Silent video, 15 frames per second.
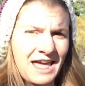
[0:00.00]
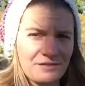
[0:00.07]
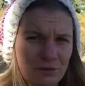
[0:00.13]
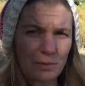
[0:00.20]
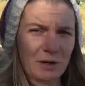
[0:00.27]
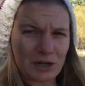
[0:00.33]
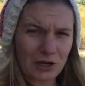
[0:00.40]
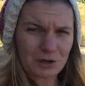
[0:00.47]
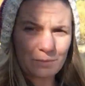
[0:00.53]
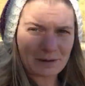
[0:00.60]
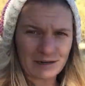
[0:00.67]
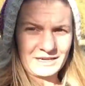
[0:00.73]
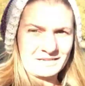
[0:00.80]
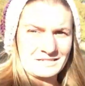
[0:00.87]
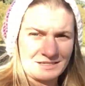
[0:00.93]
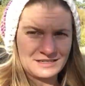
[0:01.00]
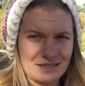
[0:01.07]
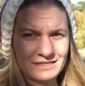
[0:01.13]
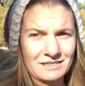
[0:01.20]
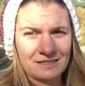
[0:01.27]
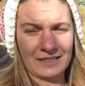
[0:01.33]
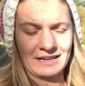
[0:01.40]
everybody got a bit of
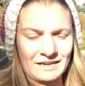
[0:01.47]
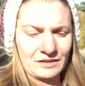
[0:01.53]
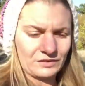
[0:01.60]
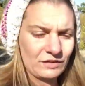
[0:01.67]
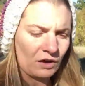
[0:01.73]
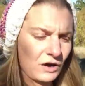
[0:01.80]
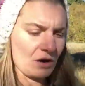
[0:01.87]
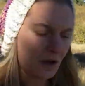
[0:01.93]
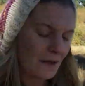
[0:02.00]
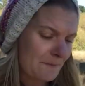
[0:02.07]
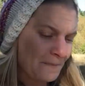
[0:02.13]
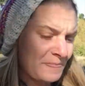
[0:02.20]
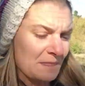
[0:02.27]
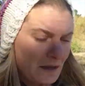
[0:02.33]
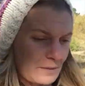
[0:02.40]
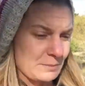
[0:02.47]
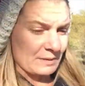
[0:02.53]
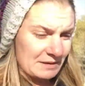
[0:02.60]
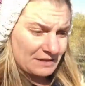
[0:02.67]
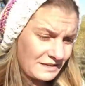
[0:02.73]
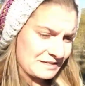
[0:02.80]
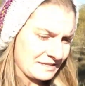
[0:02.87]
consistency, and so
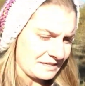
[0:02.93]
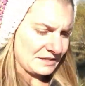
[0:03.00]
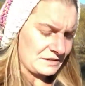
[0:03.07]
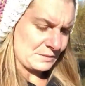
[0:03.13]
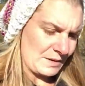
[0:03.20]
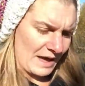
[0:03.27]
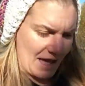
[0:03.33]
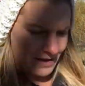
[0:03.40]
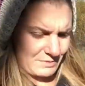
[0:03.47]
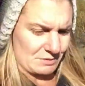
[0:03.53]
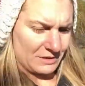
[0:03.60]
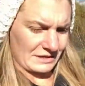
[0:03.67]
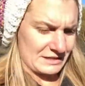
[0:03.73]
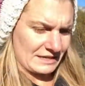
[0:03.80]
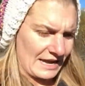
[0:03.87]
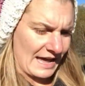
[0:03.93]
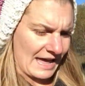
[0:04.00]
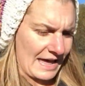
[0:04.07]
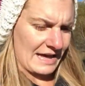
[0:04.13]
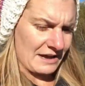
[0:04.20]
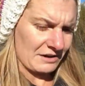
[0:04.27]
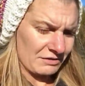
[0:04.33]
businesses were able to
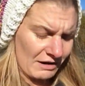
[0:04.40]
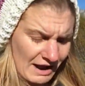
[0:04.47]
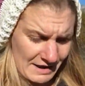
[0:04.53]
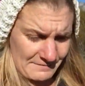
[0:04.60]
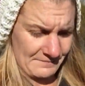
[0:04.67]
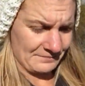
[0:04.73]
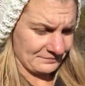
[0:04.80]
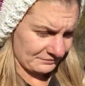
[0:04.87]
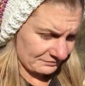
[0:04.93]
say, right,